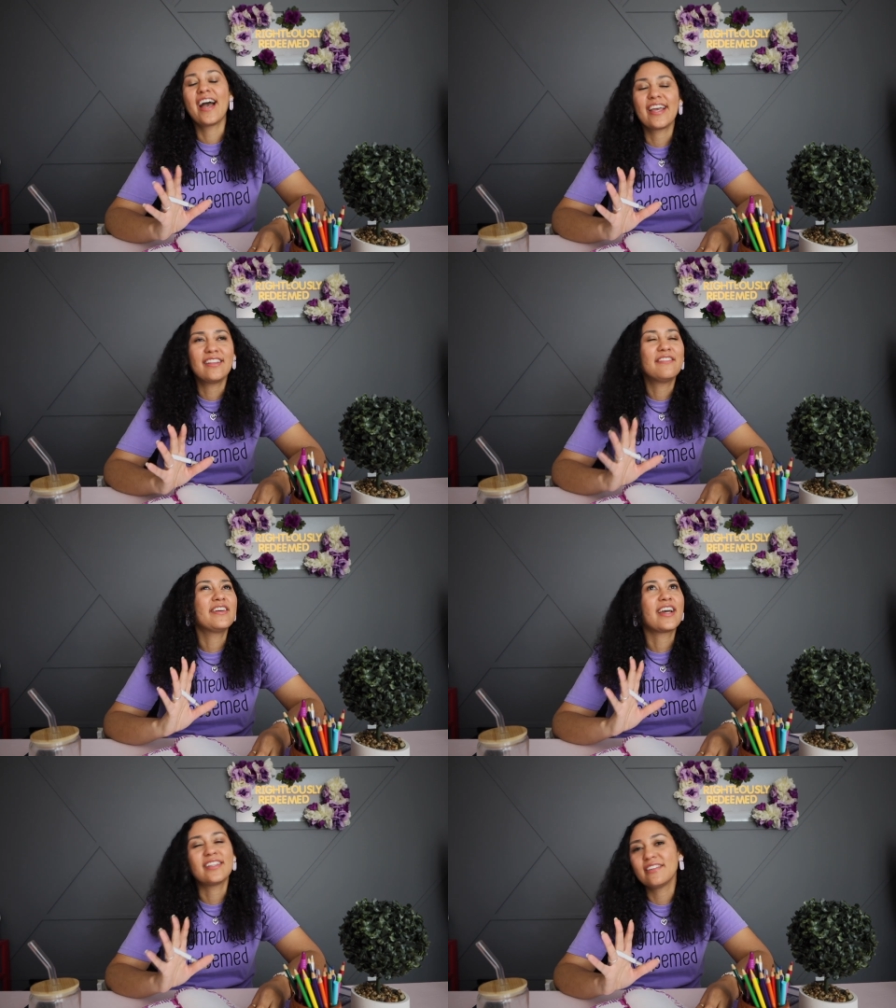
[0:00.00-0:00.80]
I love
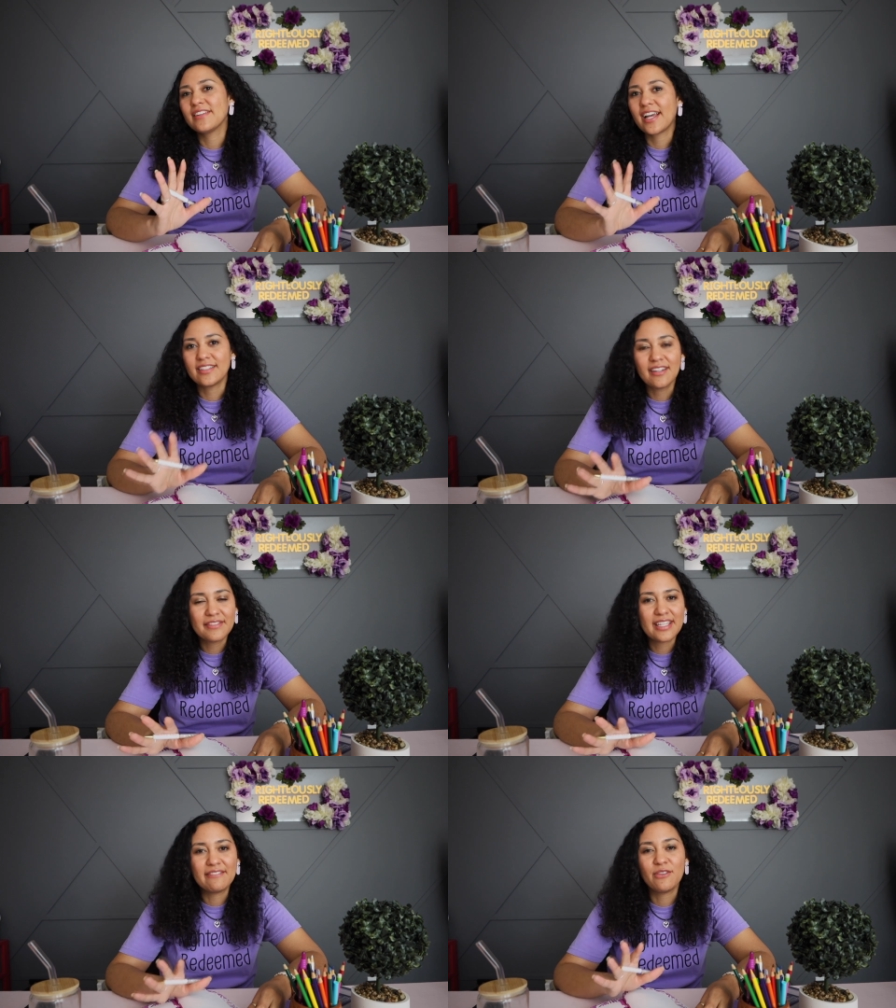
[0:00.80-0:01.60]
it, I love it, I love
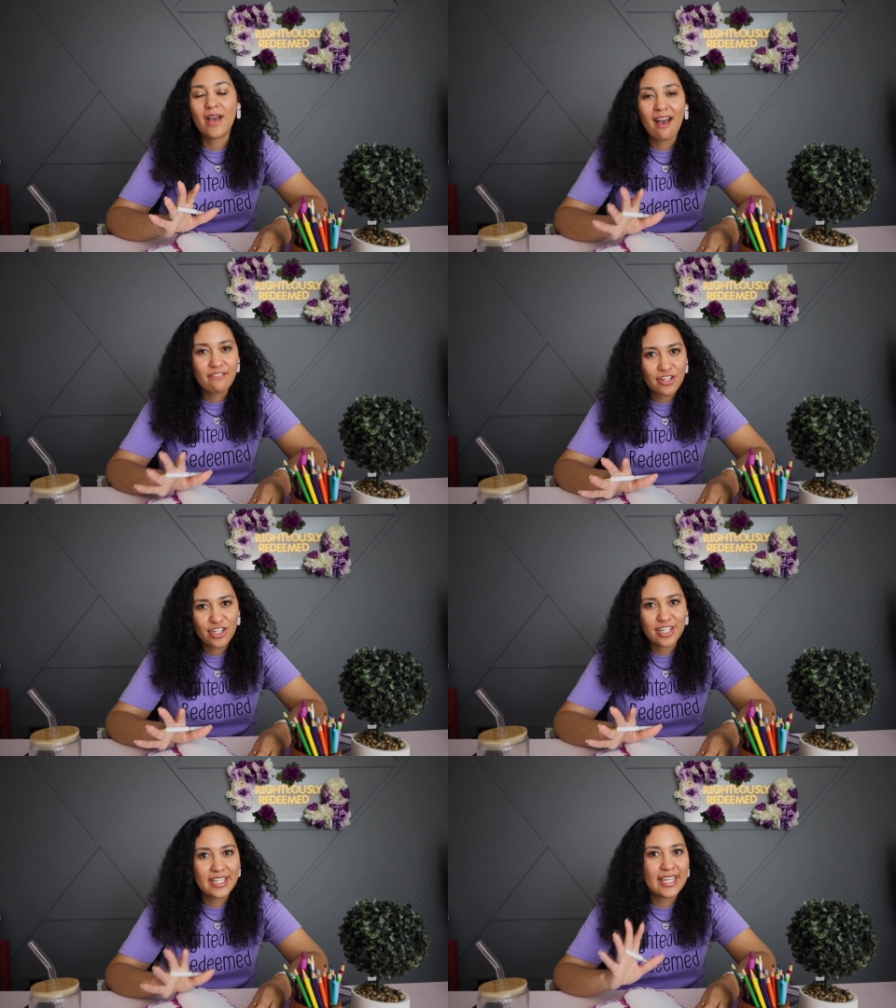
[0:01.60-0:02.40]
it. If you haven't
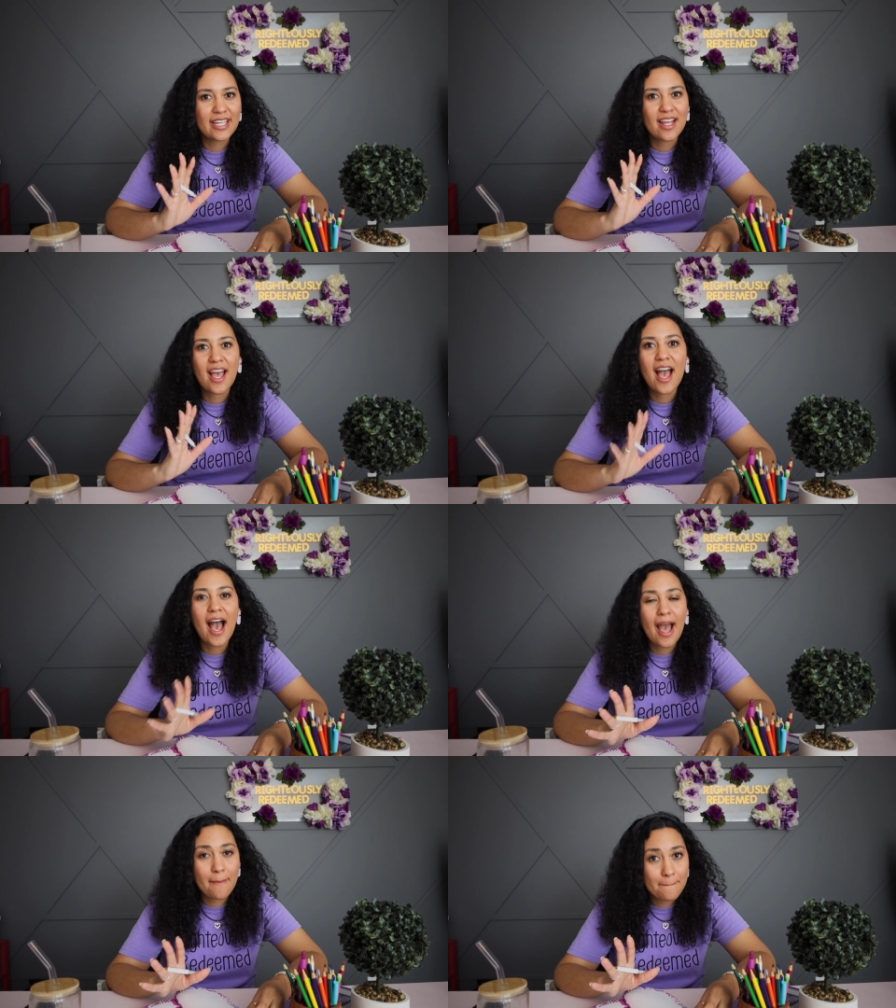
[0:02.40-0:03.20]
heard it,
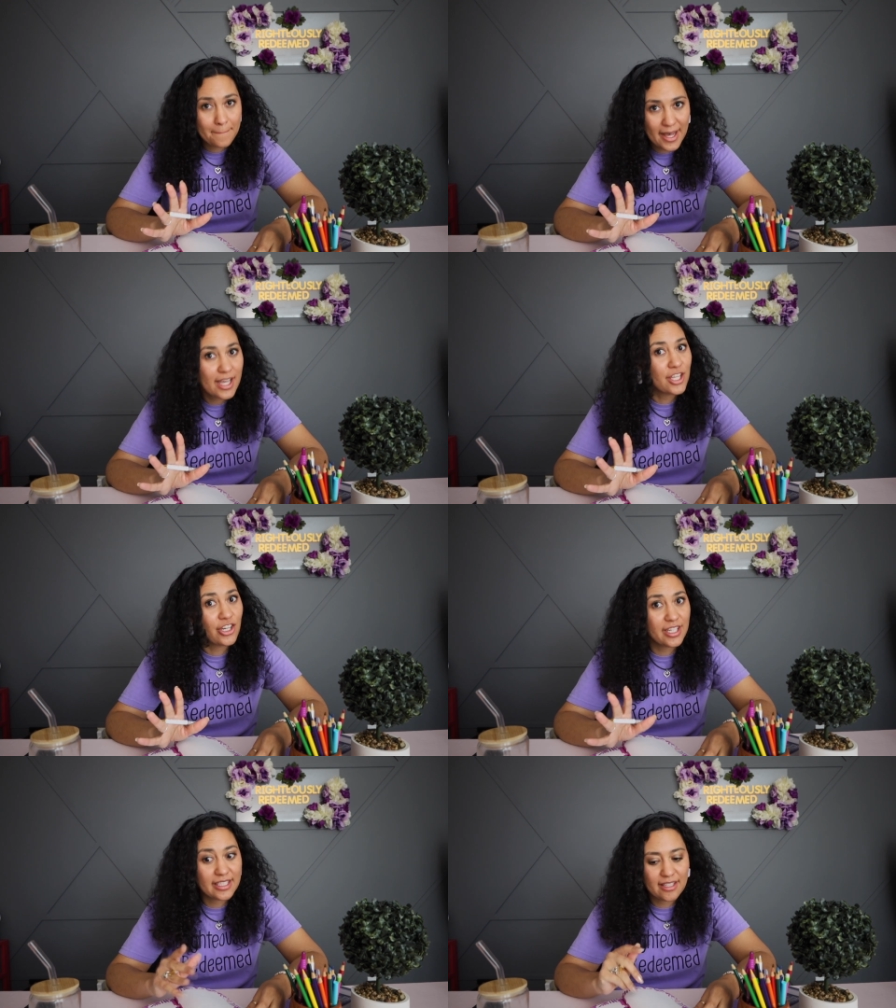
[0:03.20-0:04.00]
I bet
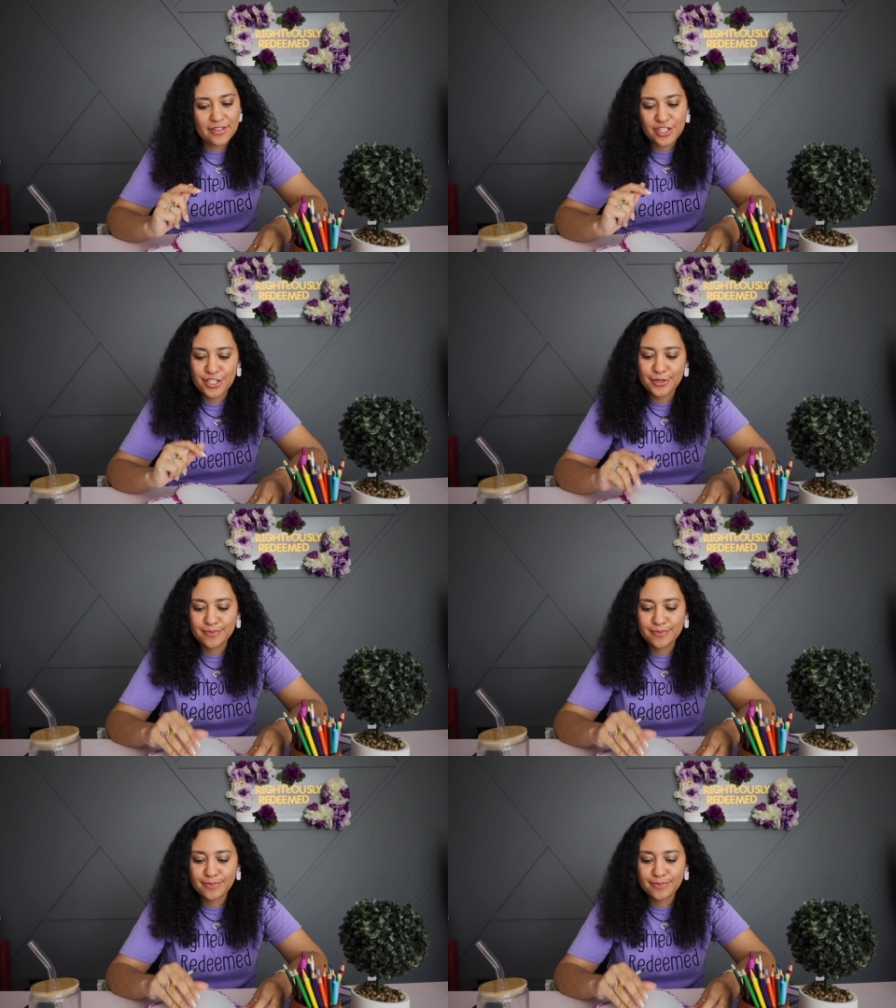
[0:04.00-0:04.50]
you're gonna love it too.